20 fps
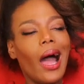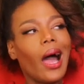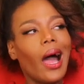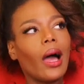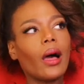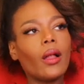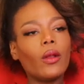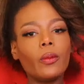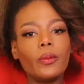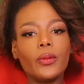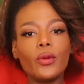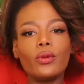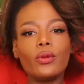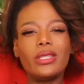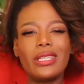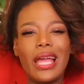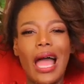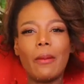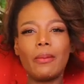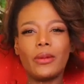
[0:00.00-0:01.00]
help you
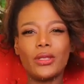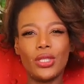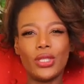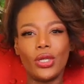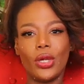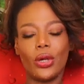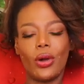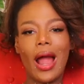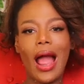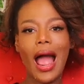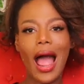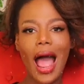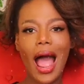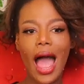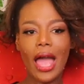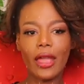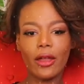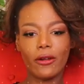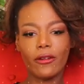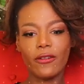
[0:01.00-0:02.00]
tap into your
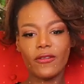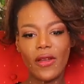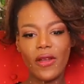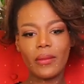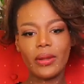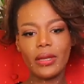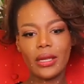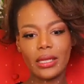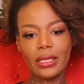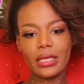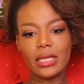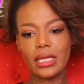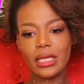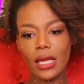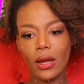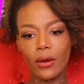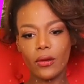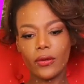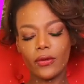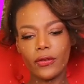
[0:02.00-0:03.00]
higher feminine
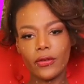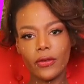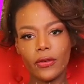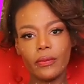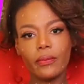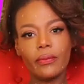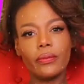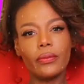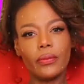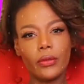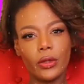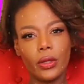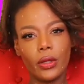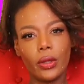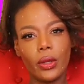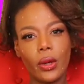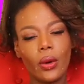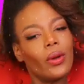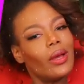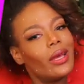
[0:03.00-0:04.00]
self.
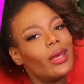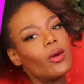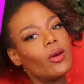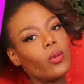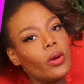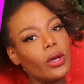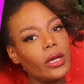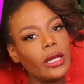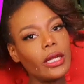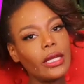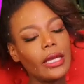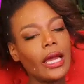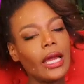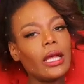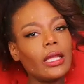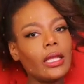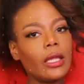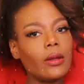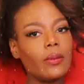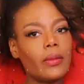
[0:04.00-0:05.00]
You know, we're going to
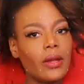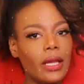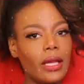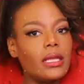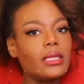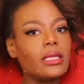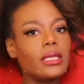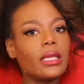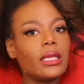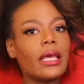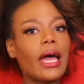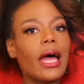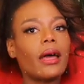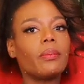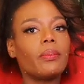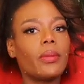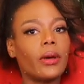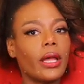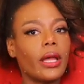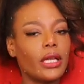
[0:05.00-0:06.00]
get a little bit into that,
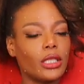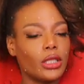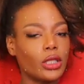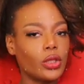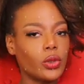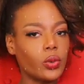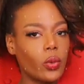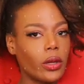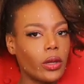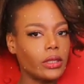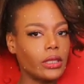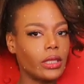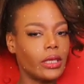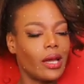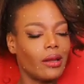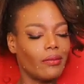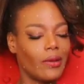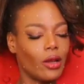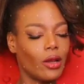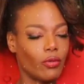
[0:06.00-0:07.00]
but I just wanted to
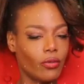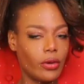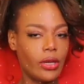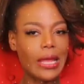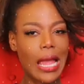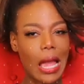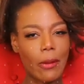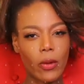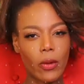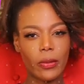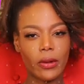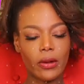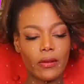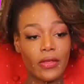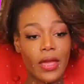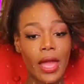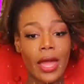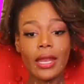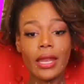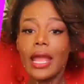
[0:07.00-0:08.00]
kind of like recap a bit
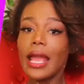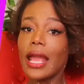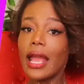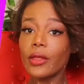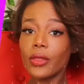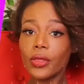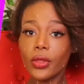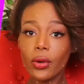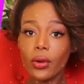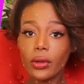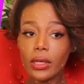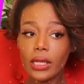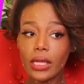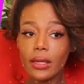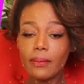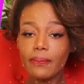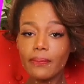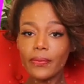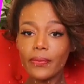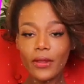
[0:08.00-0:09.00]
of that. And
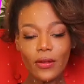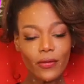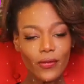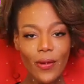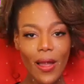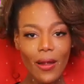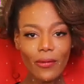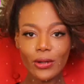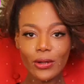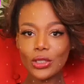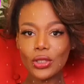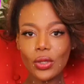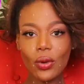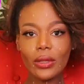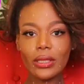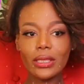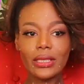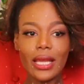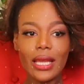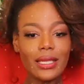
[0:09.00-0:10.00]
thirdly, if you have
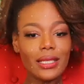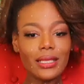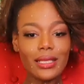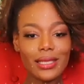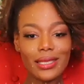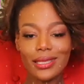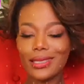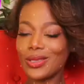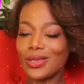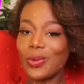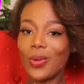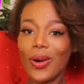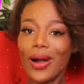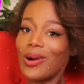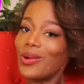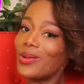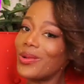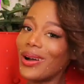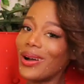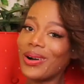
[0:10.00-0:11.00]
controlling tendencies,
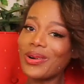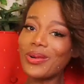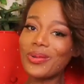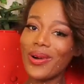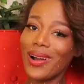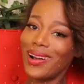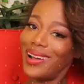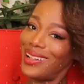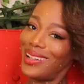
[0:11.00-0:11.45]
well,